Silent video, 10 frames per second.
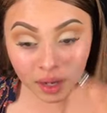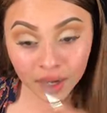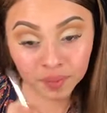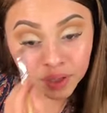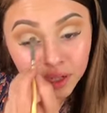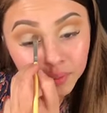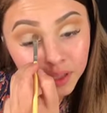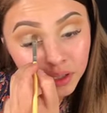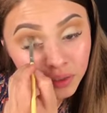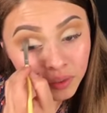I'm gonna
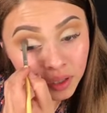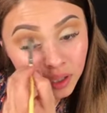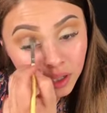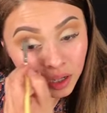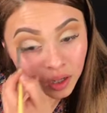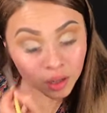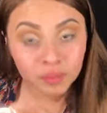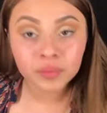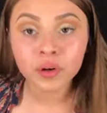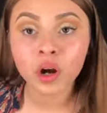be doing
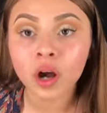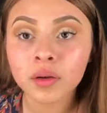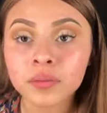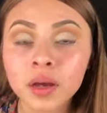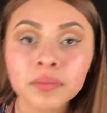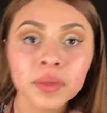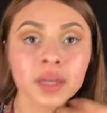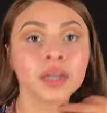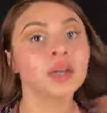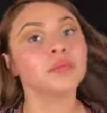prom
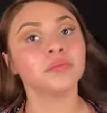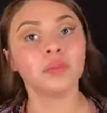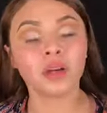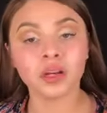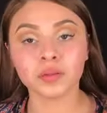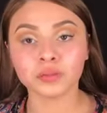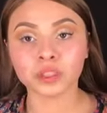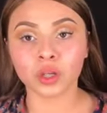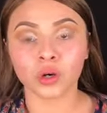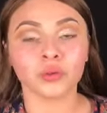makeup,
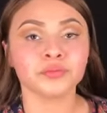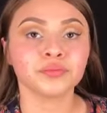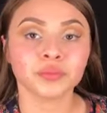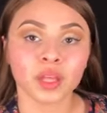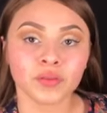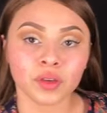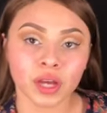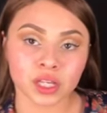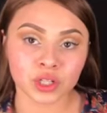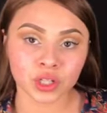so if you
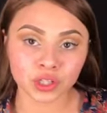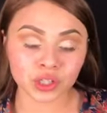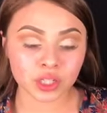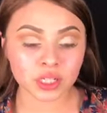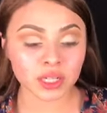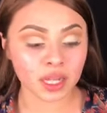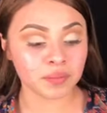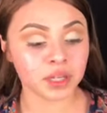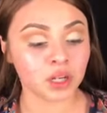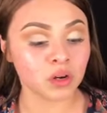guys are interested,
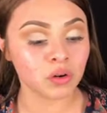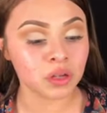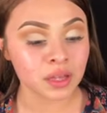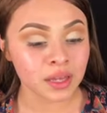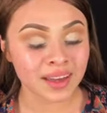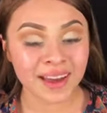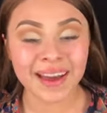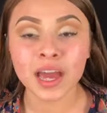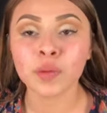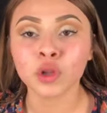let me know.
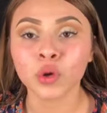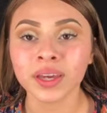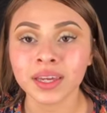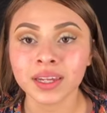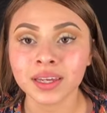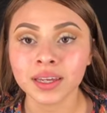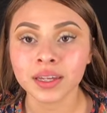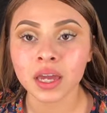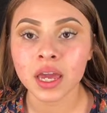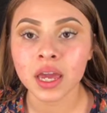I am
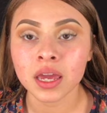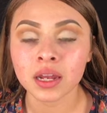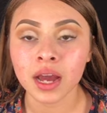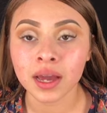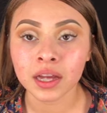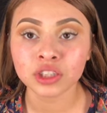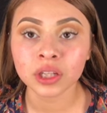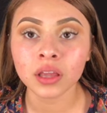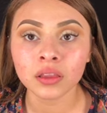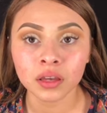located, and I
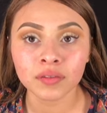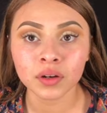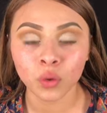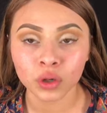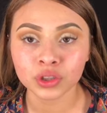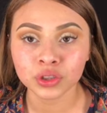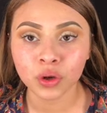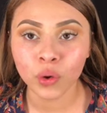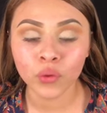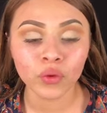actually live in Orange
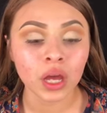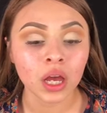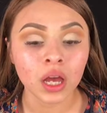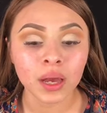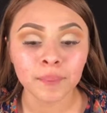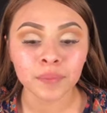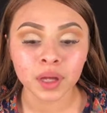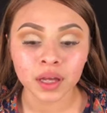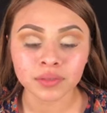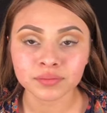Cove,
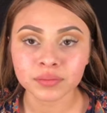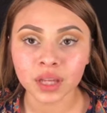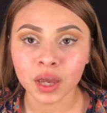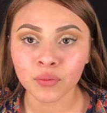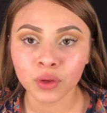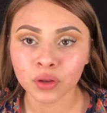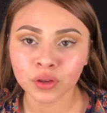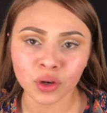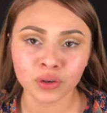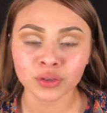but I will
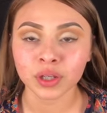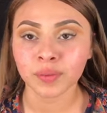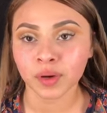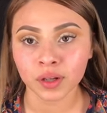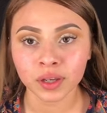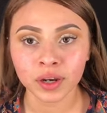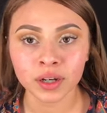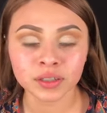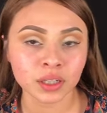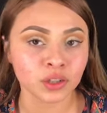go to like
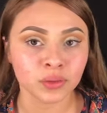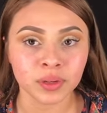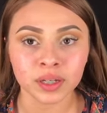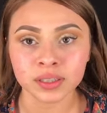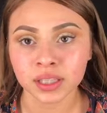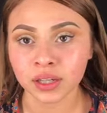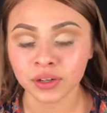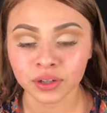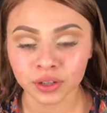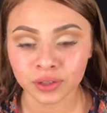Pallet, Dinuba,
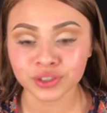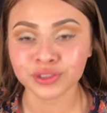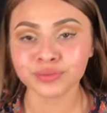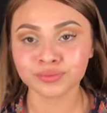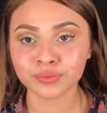Sanger, you know, just